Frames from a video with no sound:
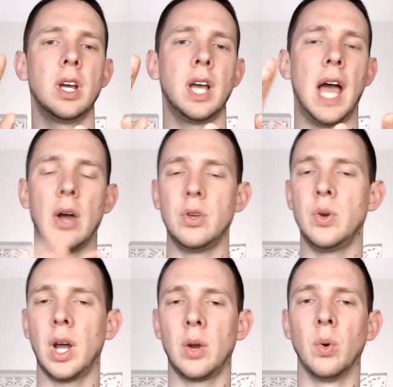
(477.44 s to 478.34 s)
how you
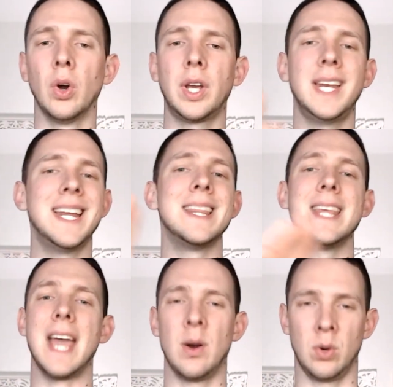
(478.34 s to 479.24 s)
got it working, and
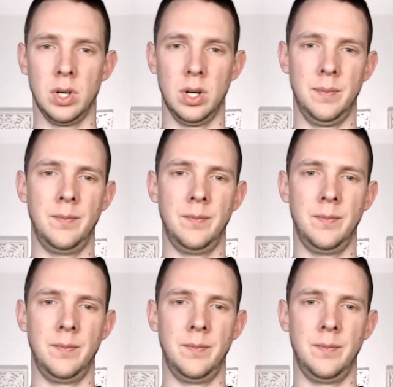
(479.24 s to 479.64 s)
the outcome.